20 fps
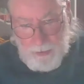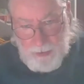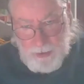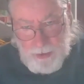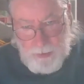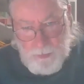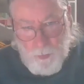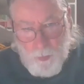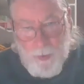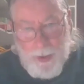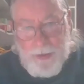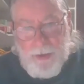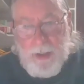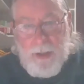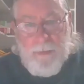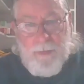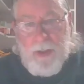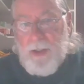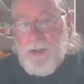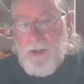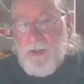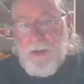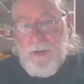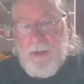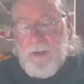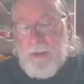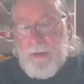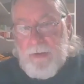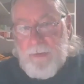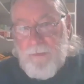just wet them in
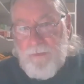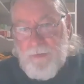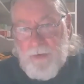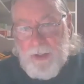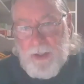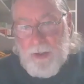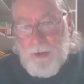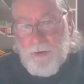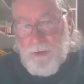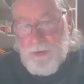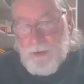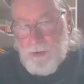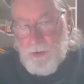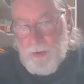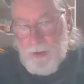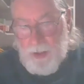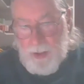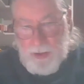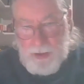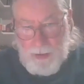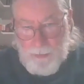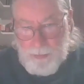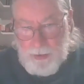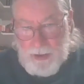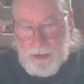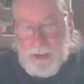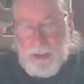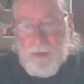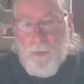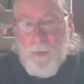the vinegar so that it's
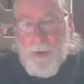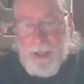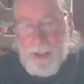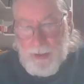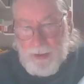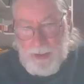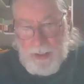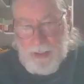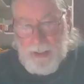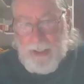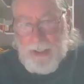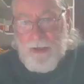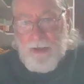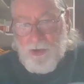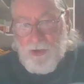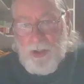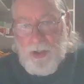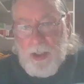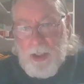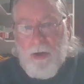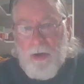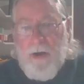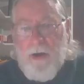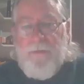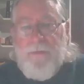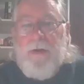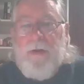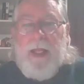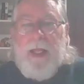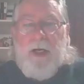completely wet. Take it out, shake it
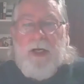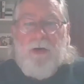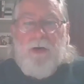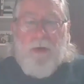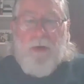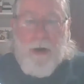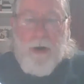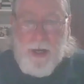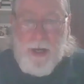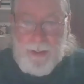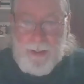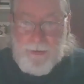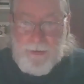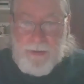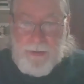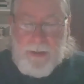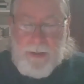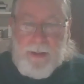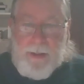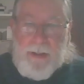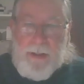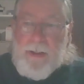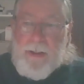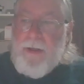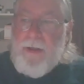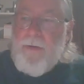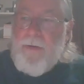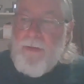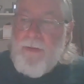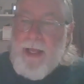off, let it dry.
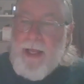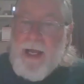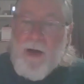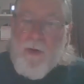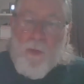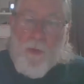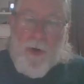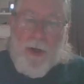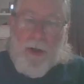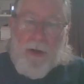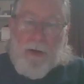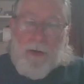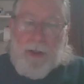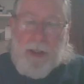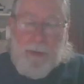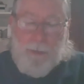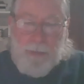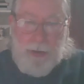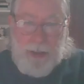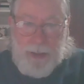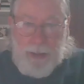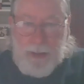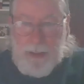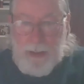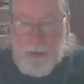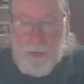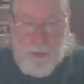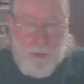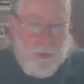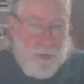That will completely
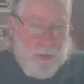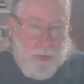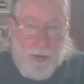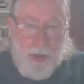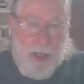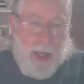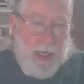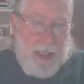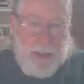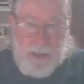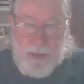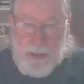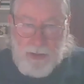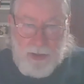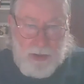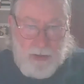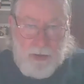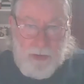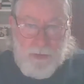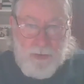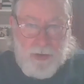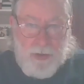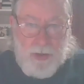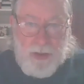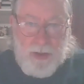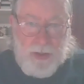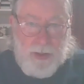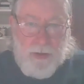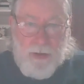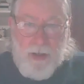neutralize the solutions
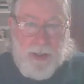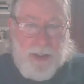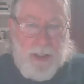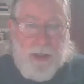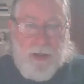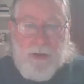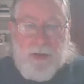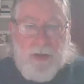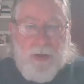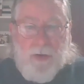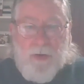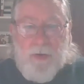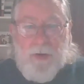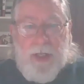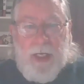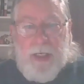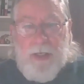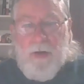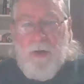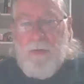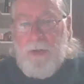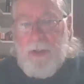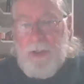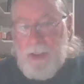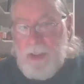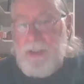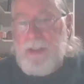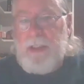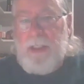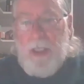that are on here so they don't
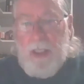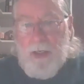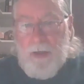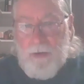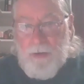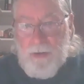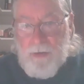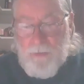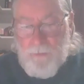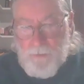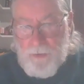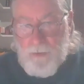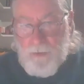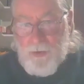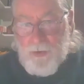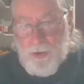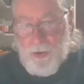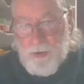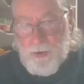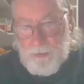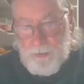discolor in the future.